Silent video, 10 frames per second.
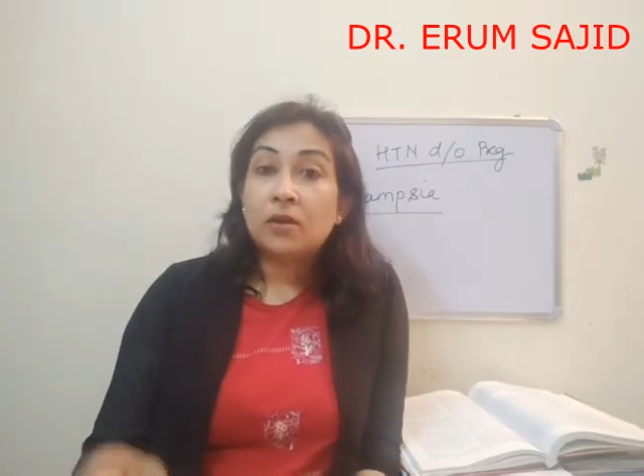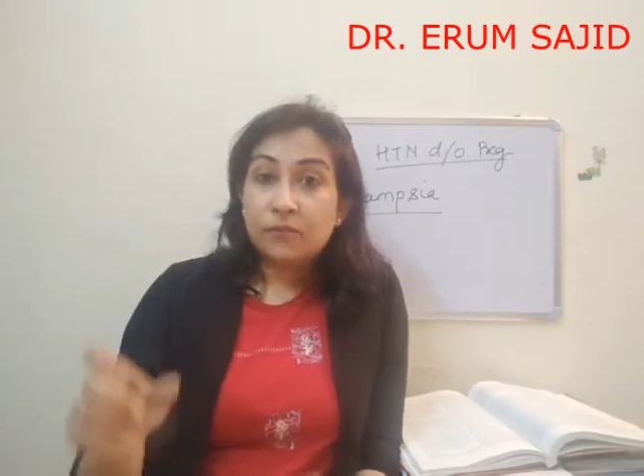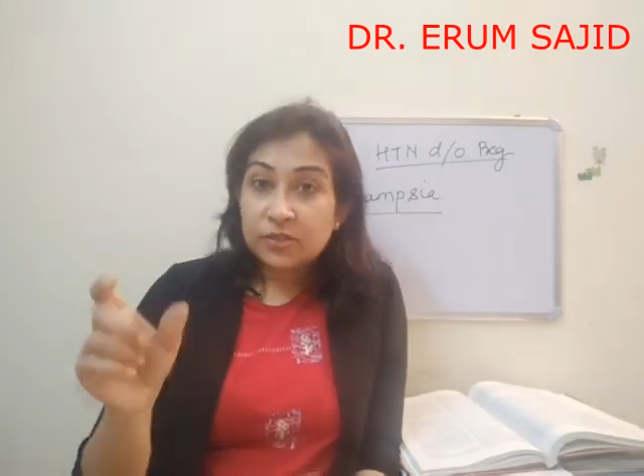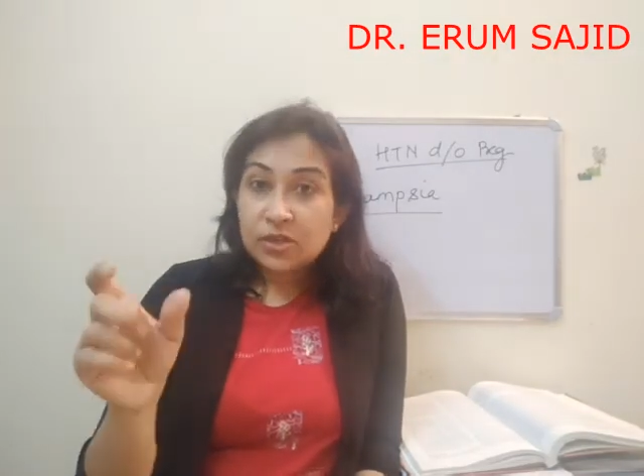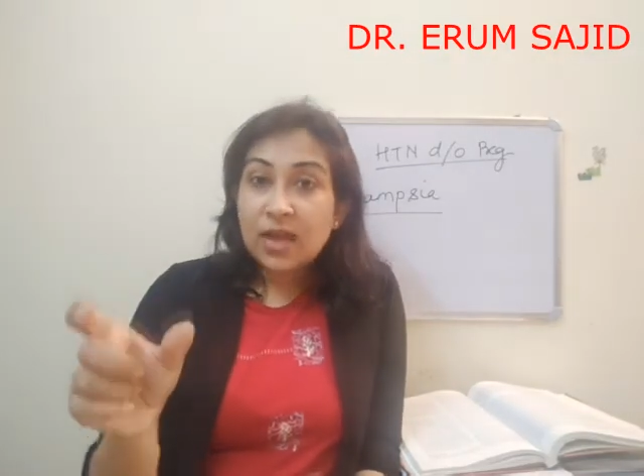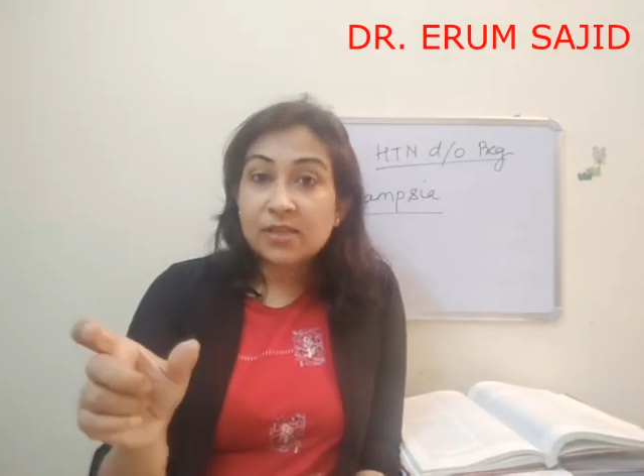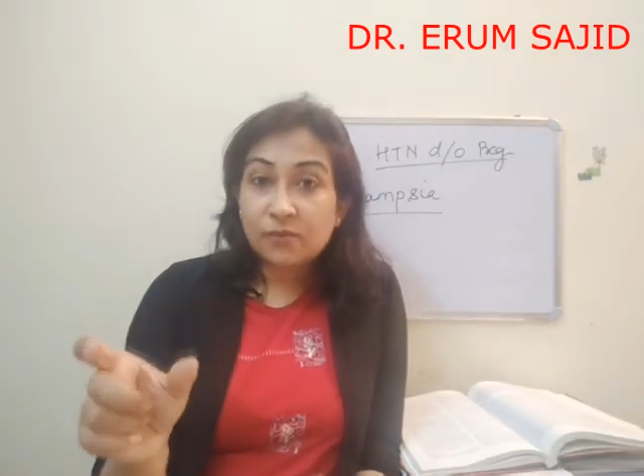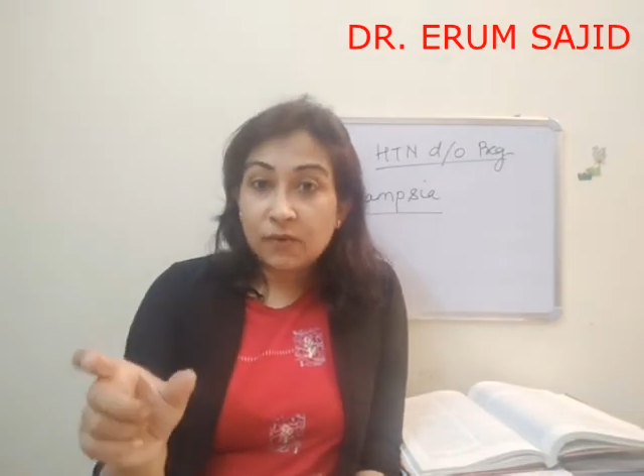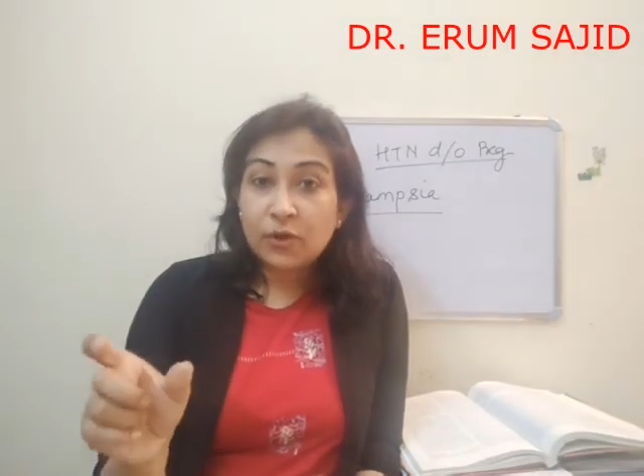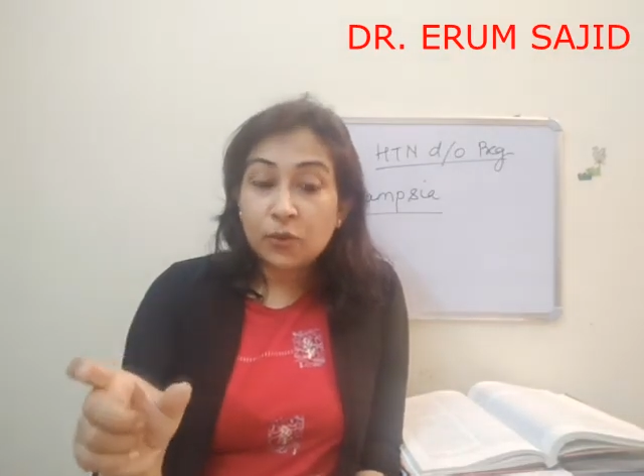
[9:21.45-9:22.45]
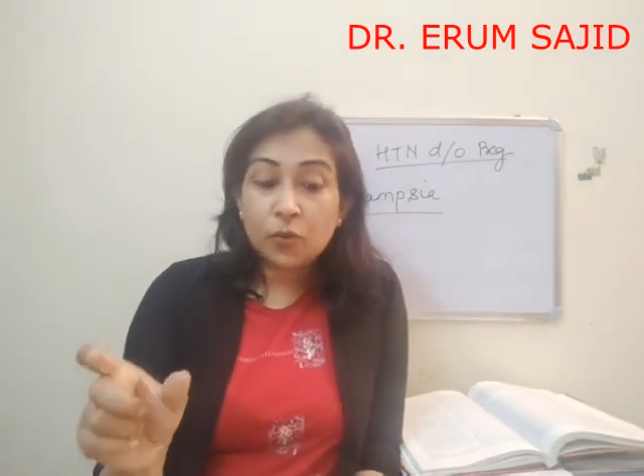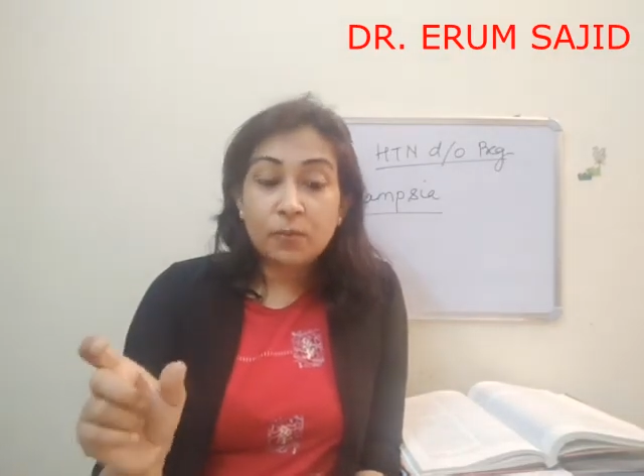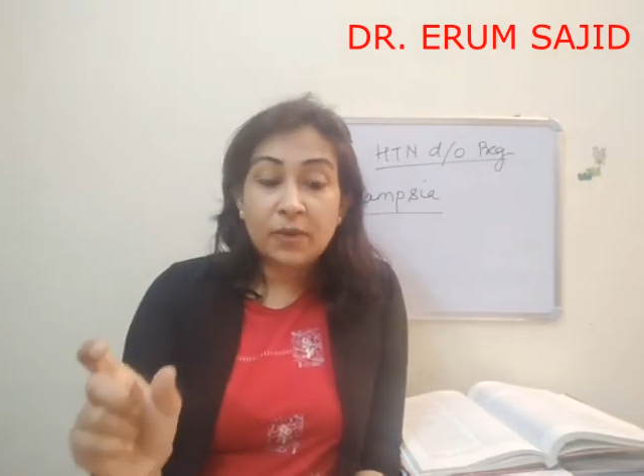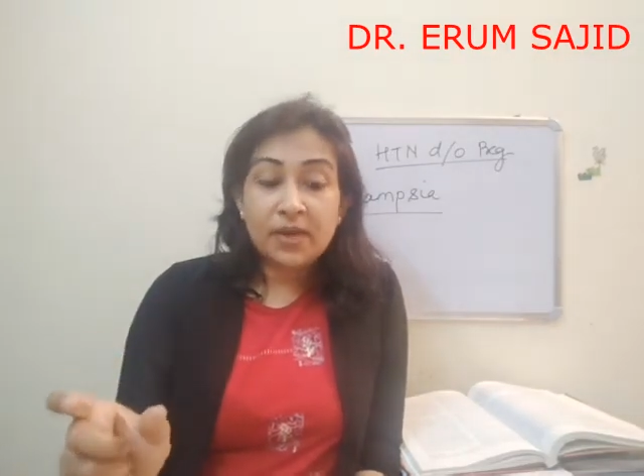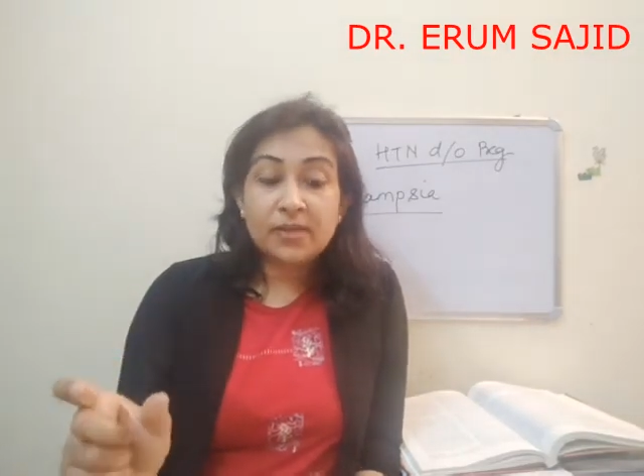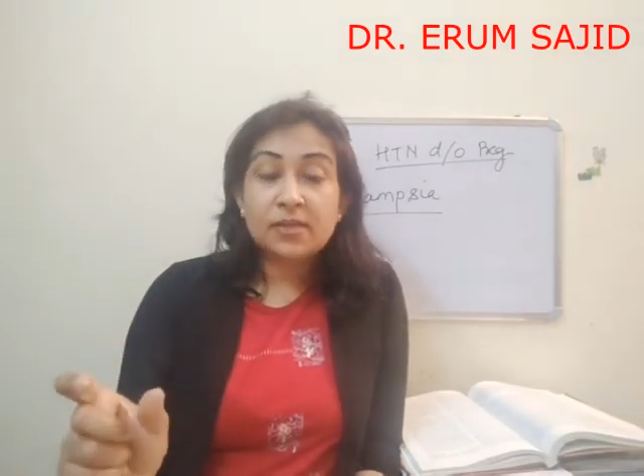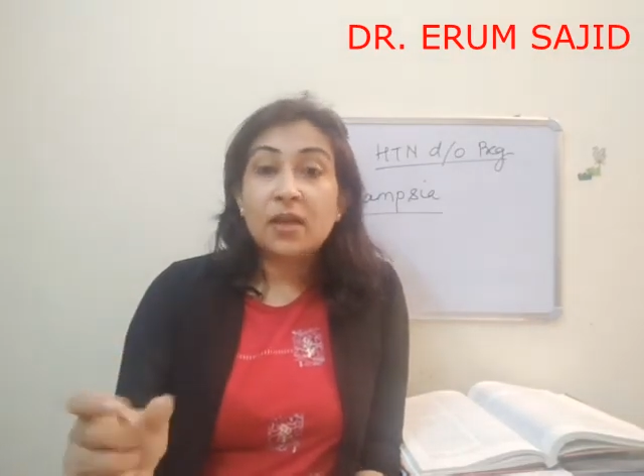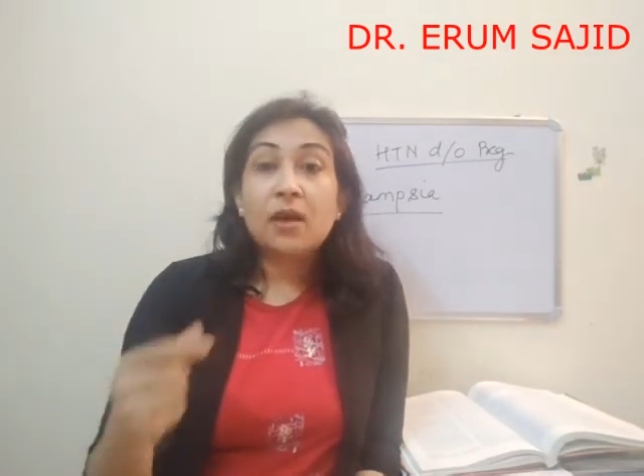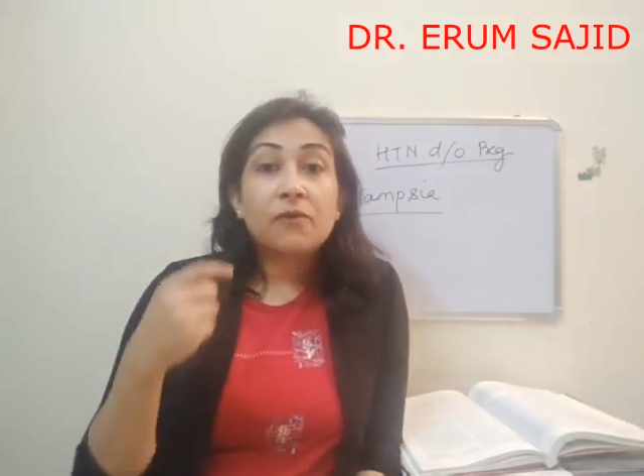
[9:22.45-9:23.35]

which lasts for 1 to 2 minutes,